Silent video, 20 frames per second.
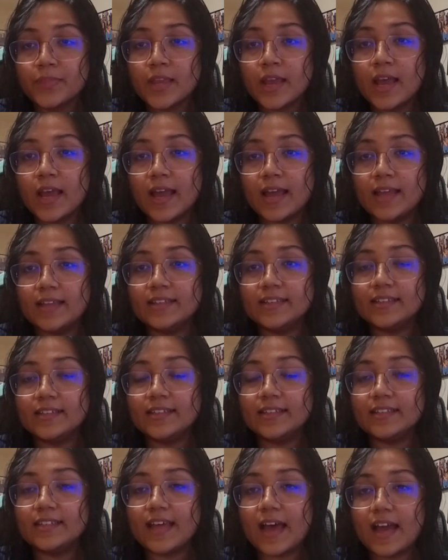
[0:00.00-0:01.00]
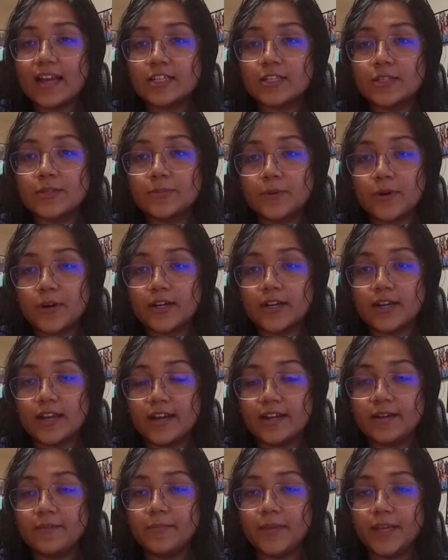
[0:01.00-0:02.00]
And that's what
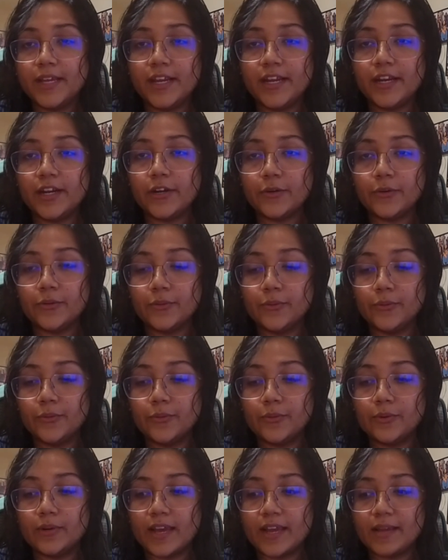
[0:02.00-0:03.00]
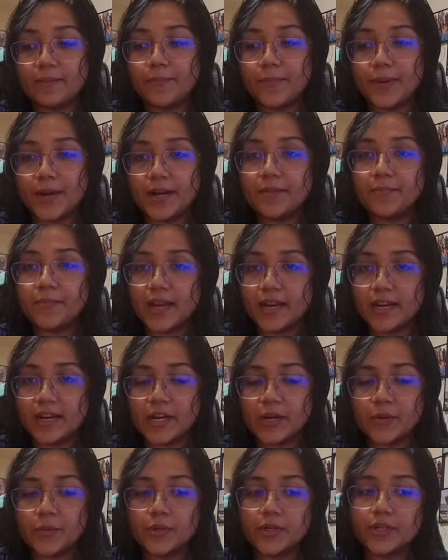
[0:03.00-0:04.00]
led me to like build my
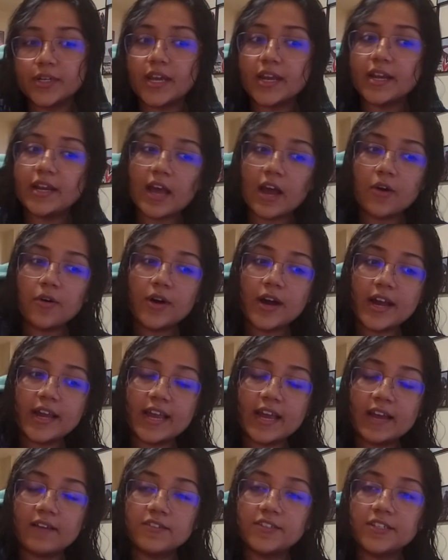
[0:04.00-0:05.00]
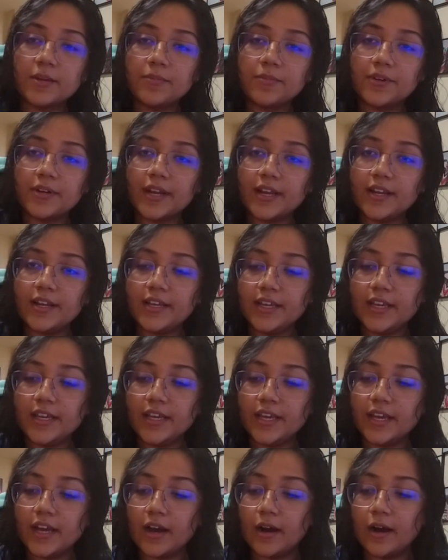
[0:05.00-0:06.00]
network. And now I have some
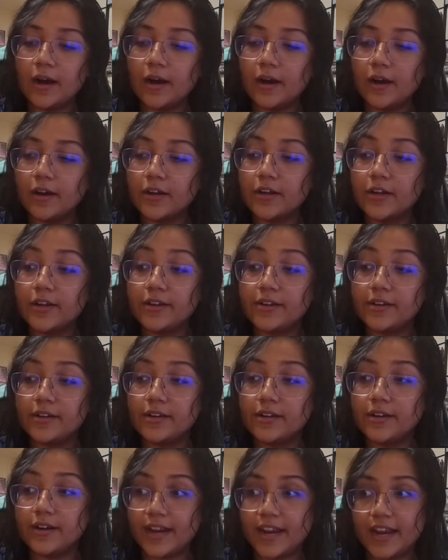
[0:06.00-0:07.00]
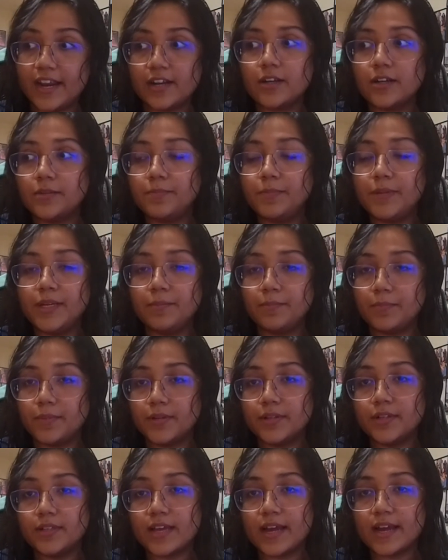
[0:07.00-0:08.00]
really uh, great
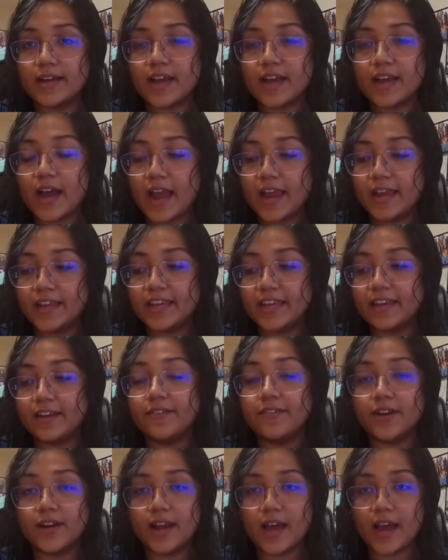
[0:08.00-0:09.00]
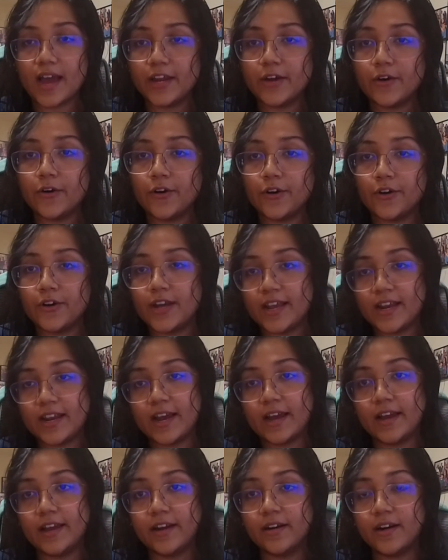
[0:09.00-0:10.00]
people that I can rely on, and
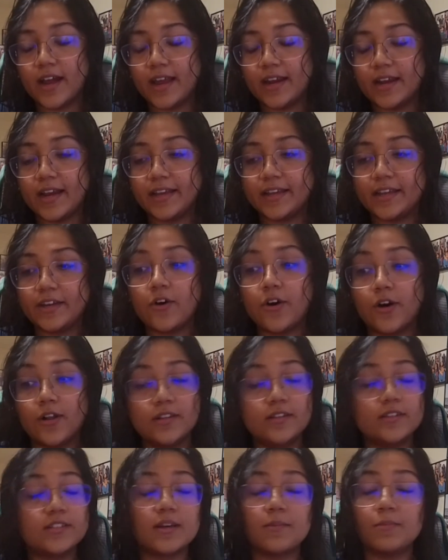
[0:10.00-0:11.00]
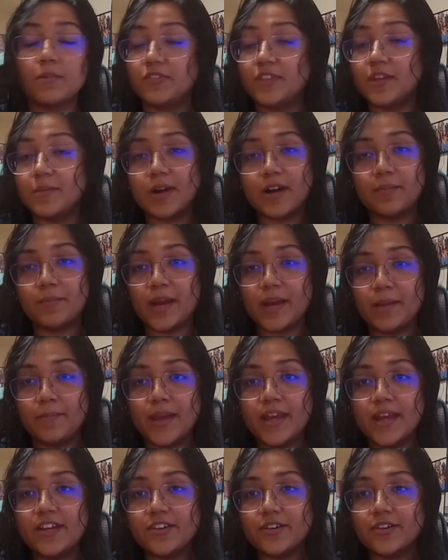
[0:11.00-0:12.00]
I and I call, some of them are my
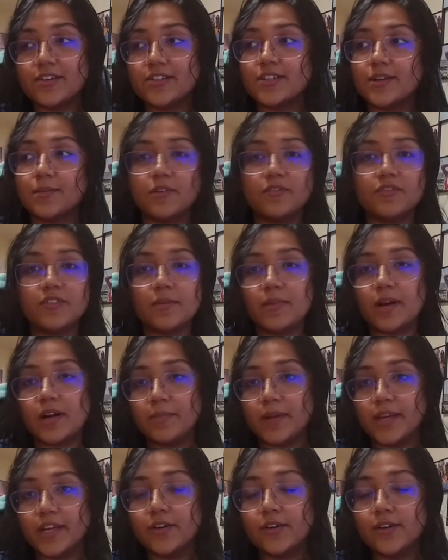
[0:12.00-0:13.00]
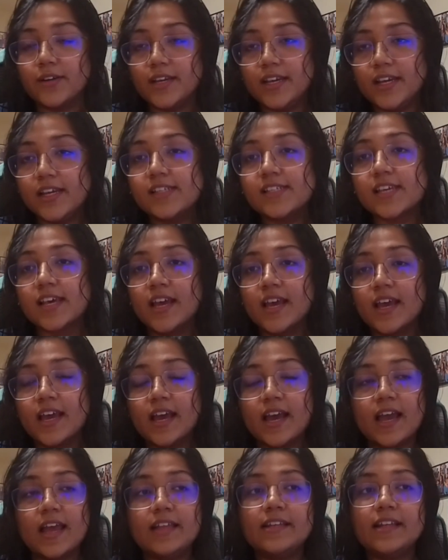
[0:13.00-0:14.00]
mentors, some of them are my colleagues,
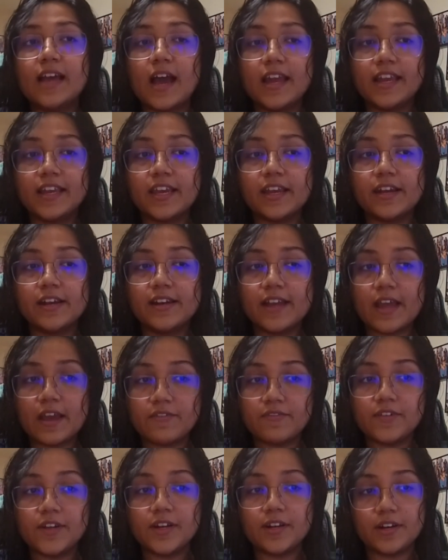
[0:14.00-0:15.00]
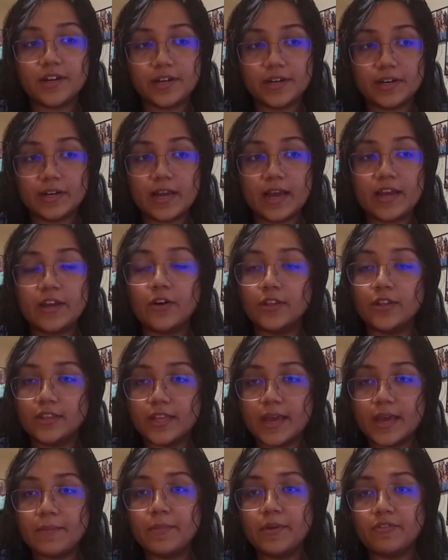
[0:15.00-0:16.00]
and I can definitely rely on
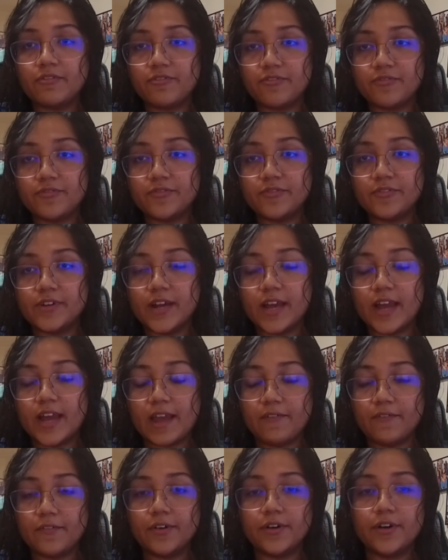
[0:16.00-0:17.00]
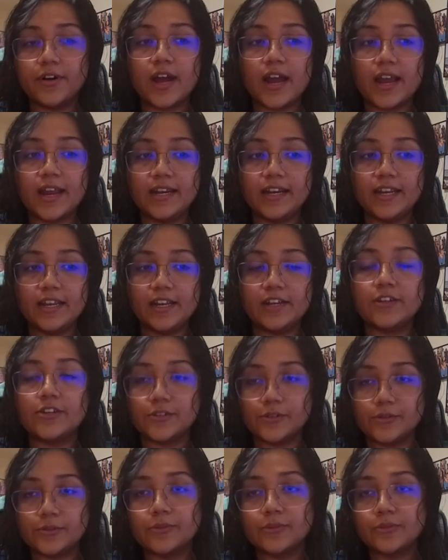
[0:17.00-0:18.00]
them if ever I need
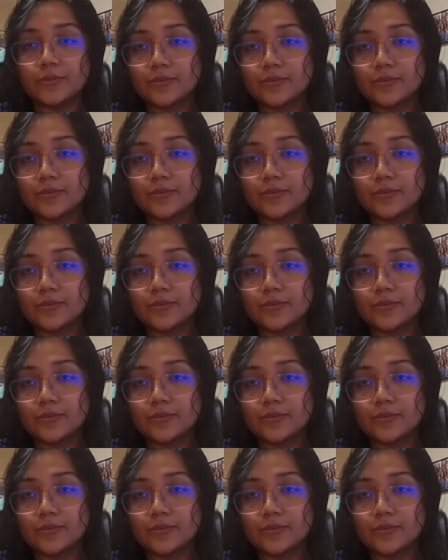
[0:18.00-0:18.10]
to.